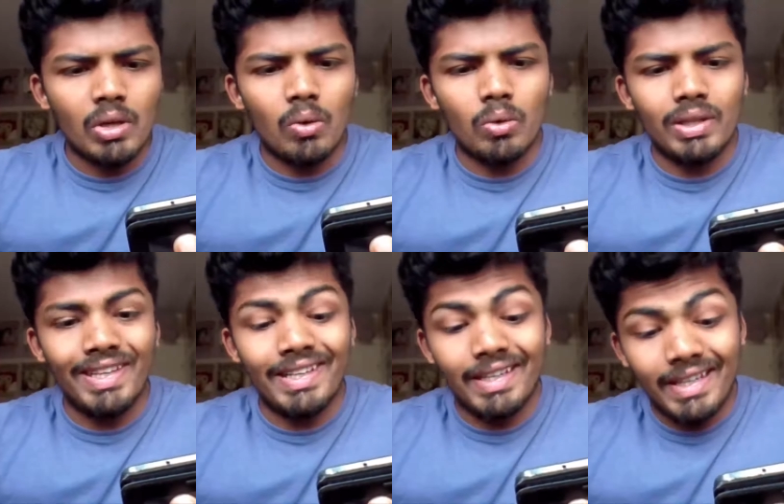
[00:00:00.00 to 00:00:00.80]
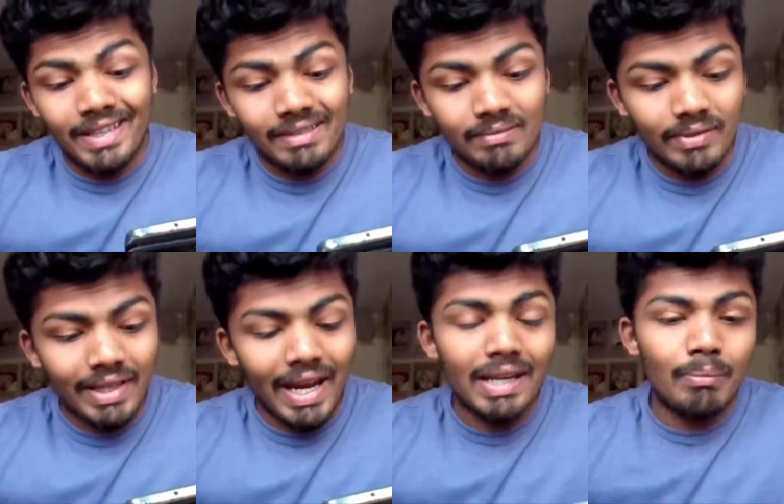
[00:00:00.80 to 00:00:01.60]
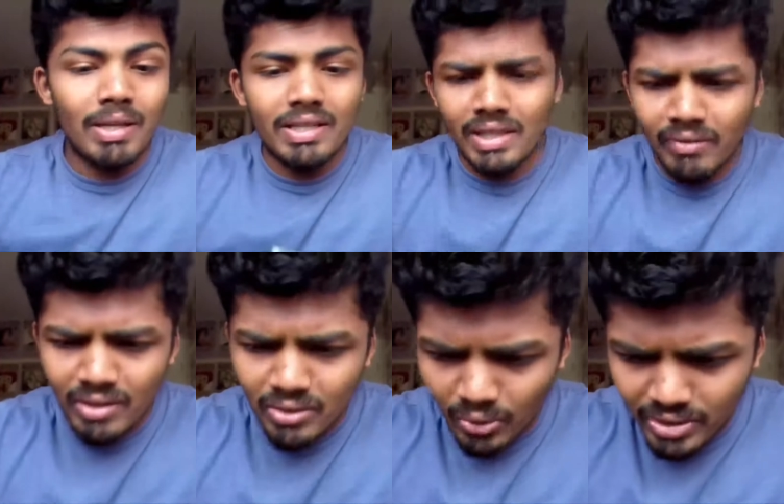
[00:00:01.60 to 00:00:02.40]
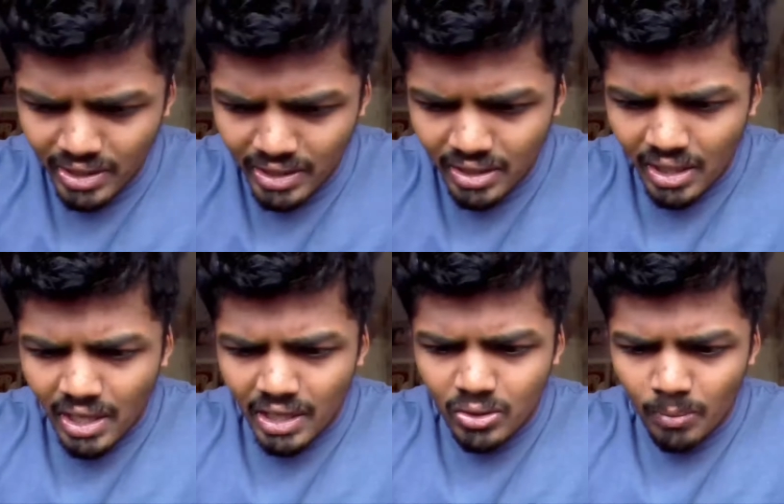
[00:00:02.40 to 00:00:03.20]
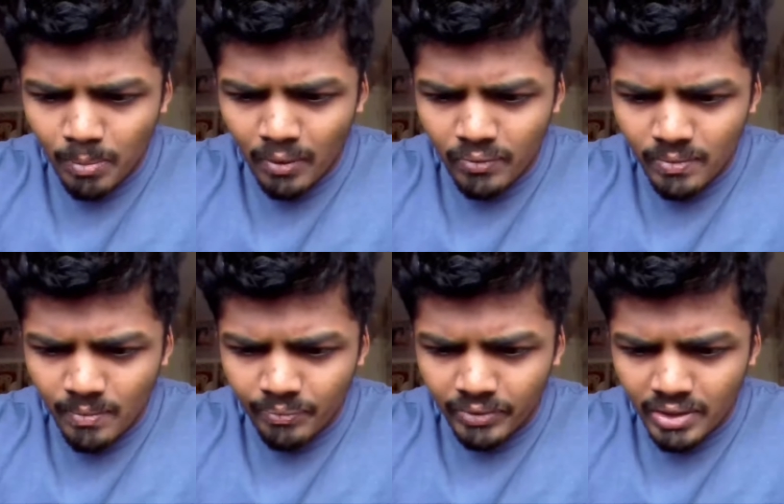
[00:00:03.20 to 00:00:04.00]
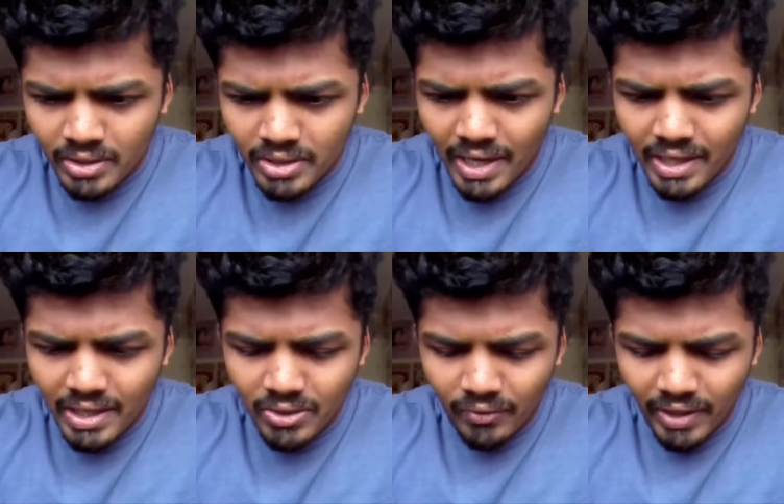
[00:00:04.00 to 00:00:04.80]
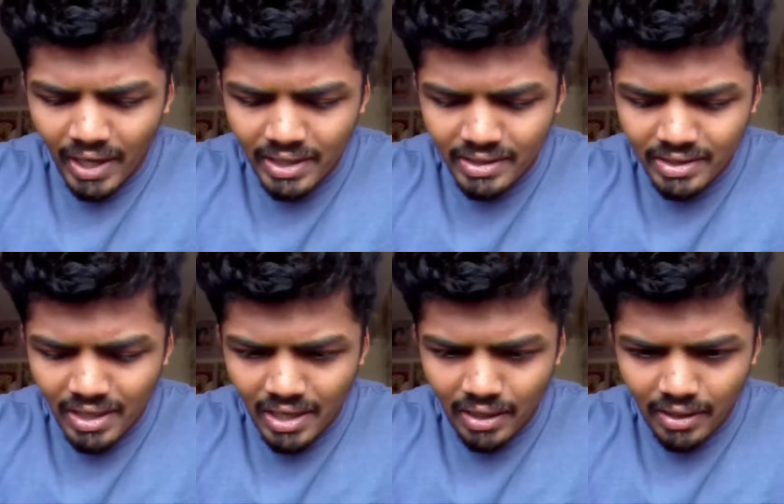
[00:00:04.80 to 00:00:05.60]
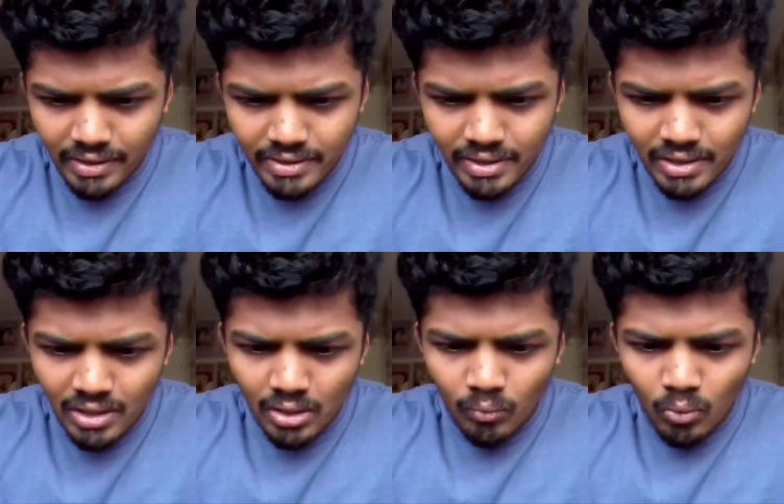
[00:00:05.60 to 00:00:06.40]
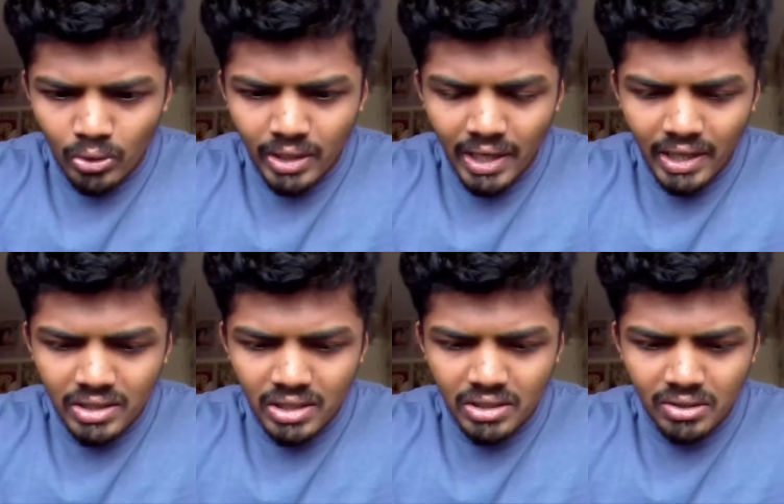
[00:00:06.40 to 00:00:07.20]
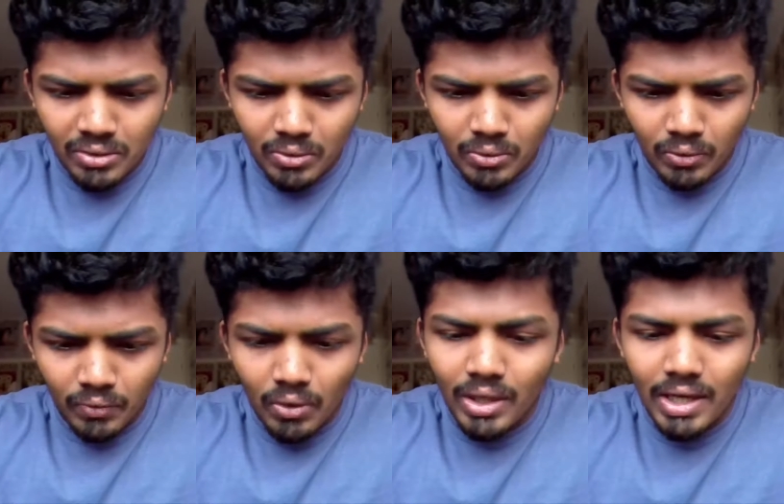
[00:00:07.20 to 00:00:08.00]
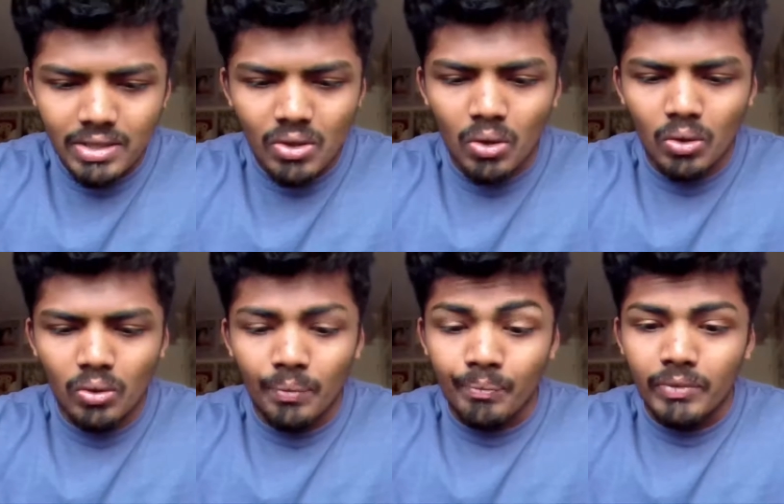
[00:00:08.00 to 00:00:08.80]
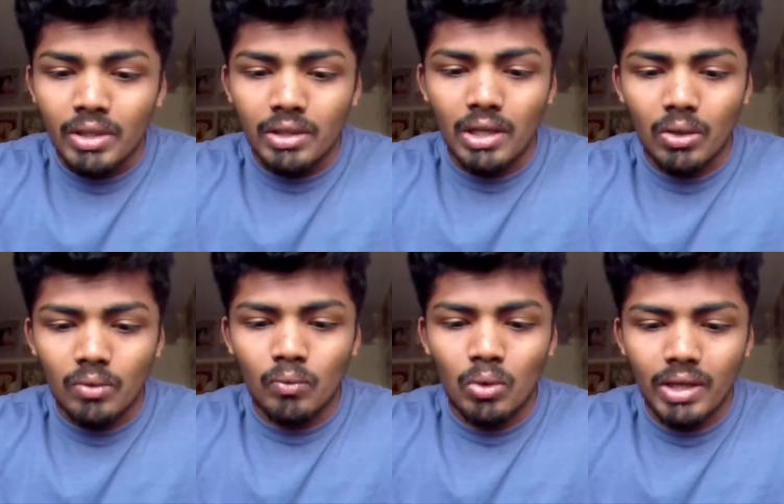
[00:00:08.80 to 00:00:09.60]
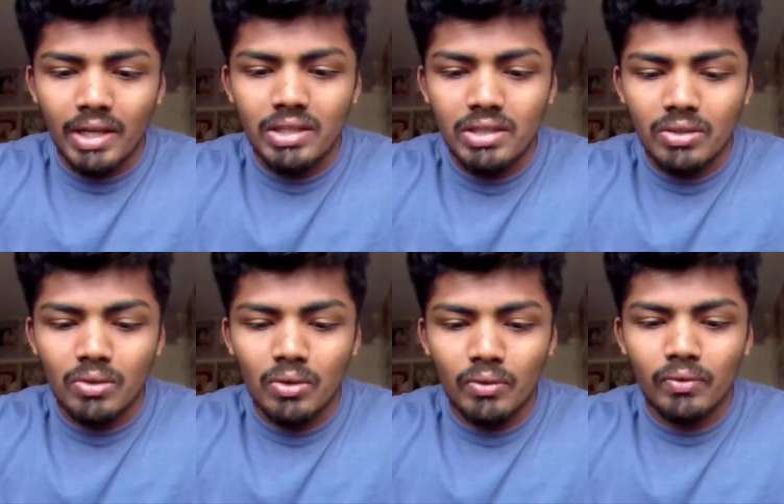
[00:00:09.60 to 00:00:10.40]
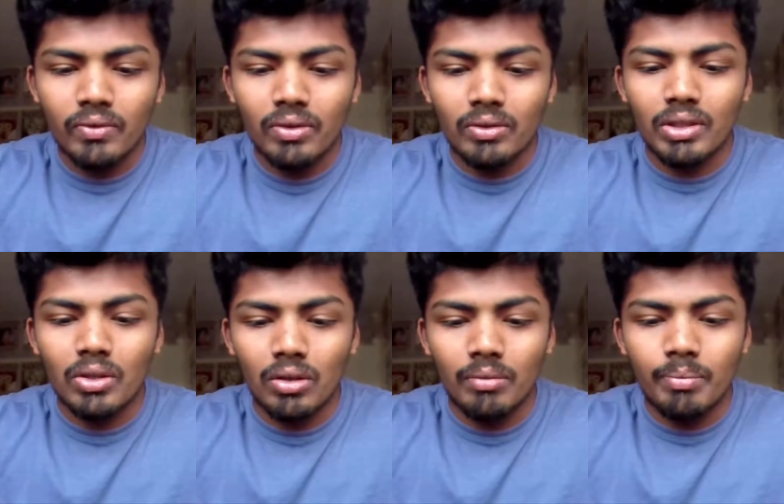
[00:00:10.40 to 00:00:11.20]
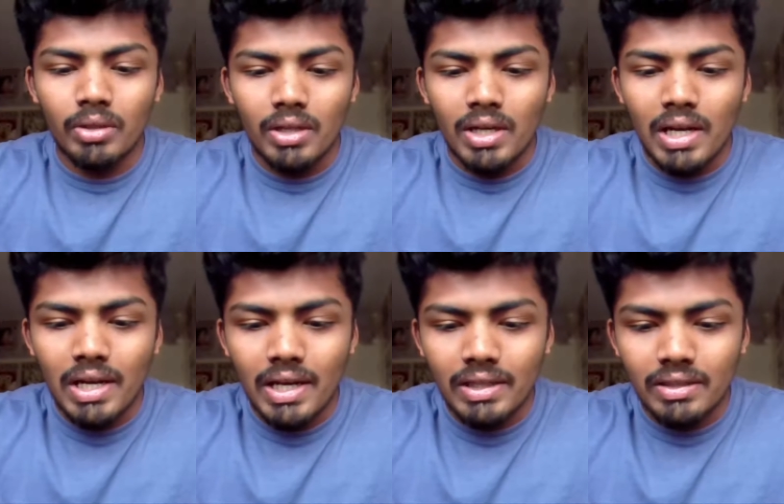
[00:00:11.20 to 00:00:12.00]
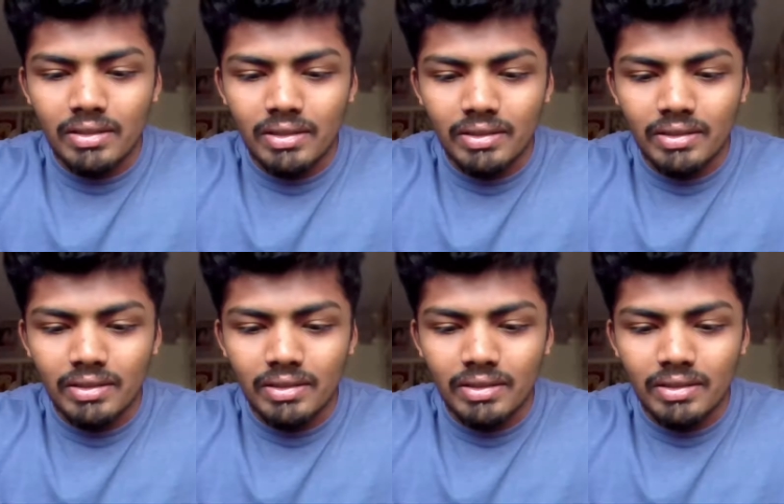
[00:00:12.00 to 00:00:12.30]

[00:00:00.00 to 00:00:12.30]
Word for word: or the candy place anyway so it says atop of staircase of candies lies Whole Cake Chateau okay so they got Whole Cake Chateau on the top and